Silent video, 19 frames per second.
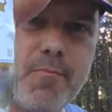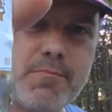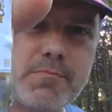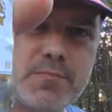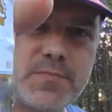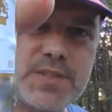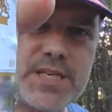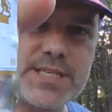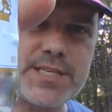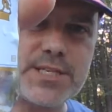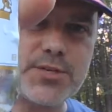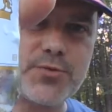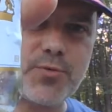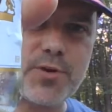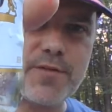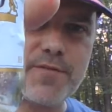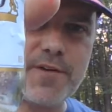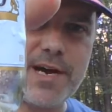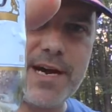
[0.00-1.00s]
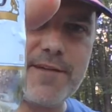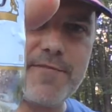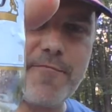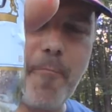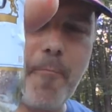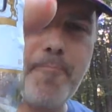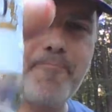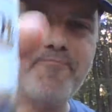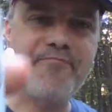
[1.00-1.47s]

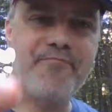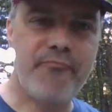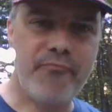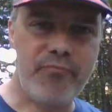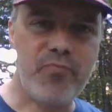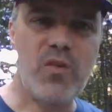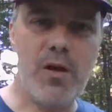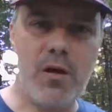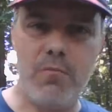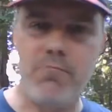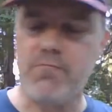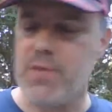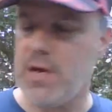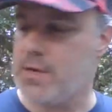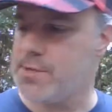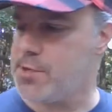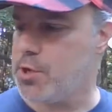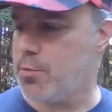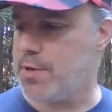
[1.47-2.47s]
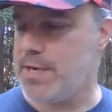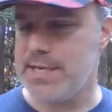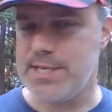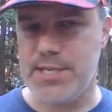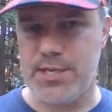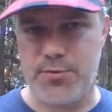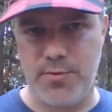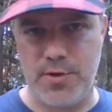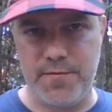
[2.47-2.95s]
1925. October
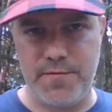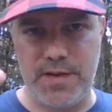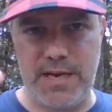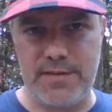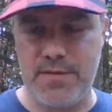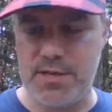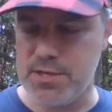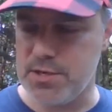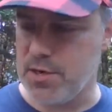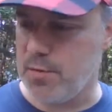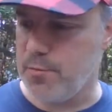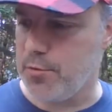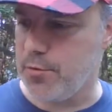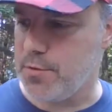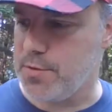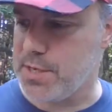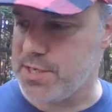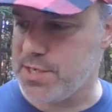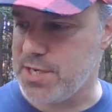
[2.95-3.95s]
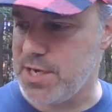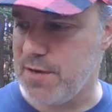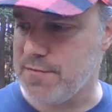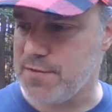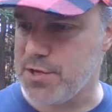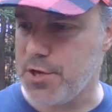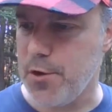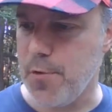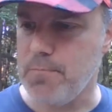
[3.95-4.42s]
1925, they started brewing this
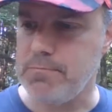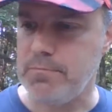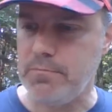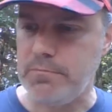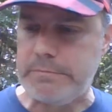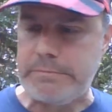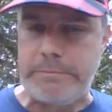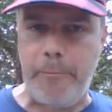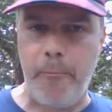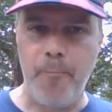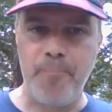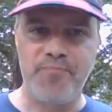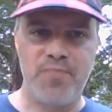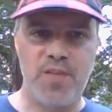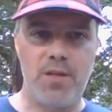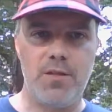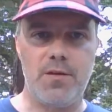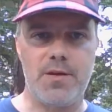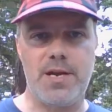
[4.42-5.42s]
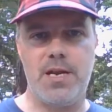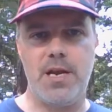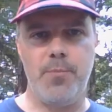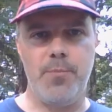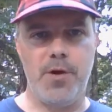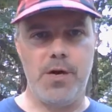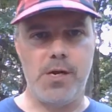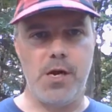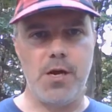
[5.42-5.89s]
stuff. So they're getting
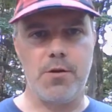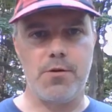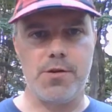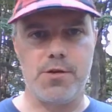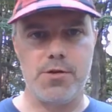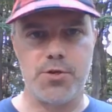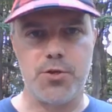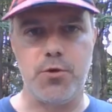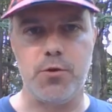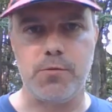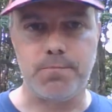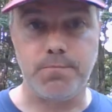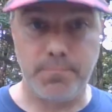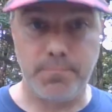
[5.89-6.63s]
up on 100 years old.